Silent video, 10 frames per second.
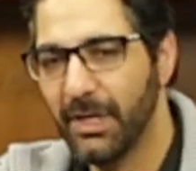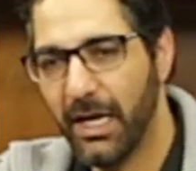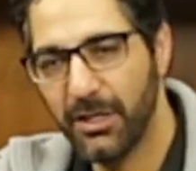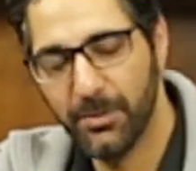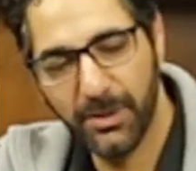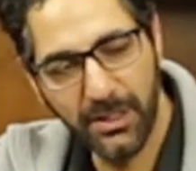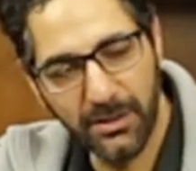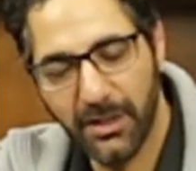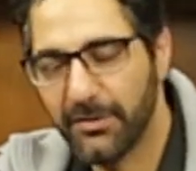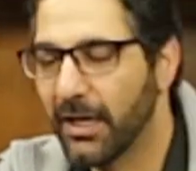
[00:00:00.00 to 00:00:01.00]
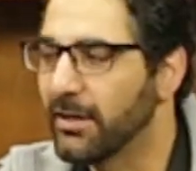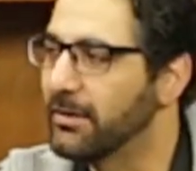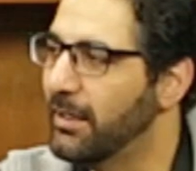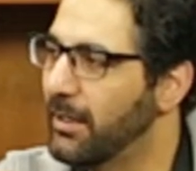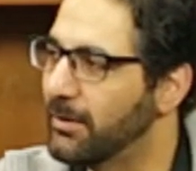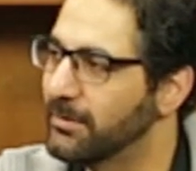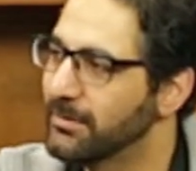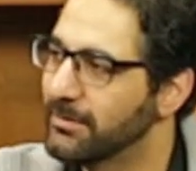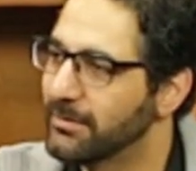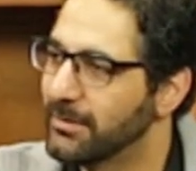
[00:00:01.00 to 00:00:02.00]
and you bring your left hand down,
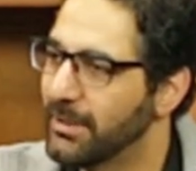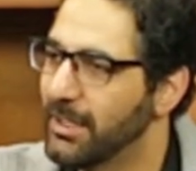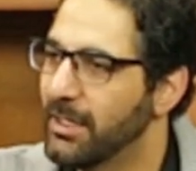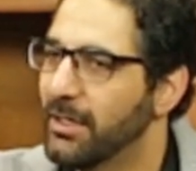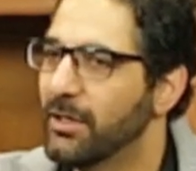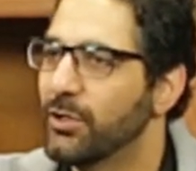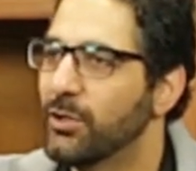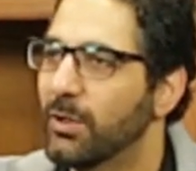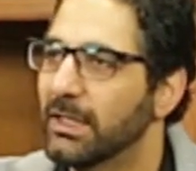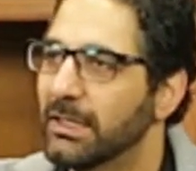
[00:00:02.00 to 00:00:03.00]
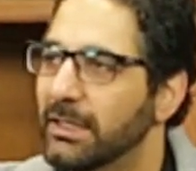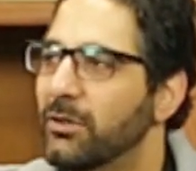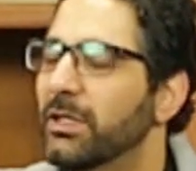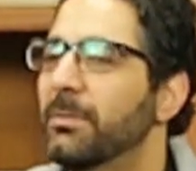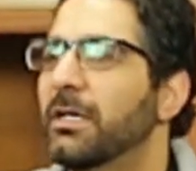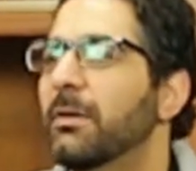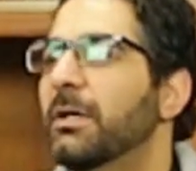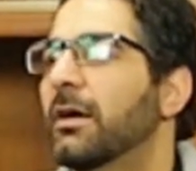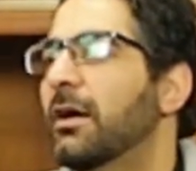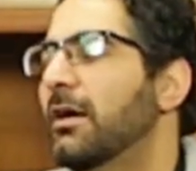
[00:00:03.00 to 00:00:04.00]
you are literally
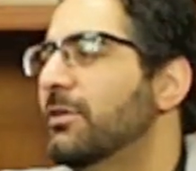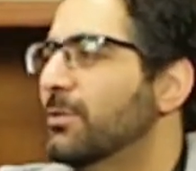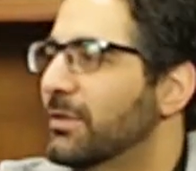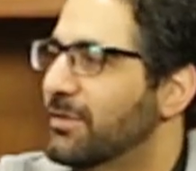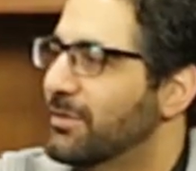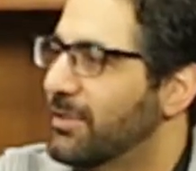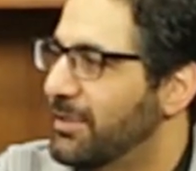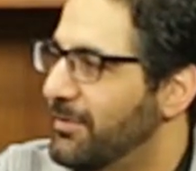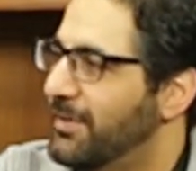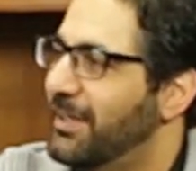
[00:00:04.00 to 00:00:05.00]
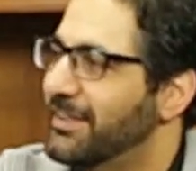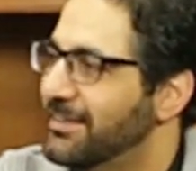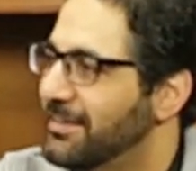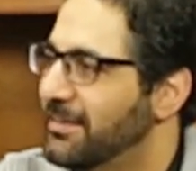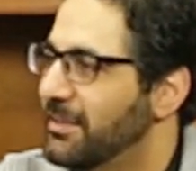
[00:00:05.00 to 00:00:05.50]
becoming a conduit to the divine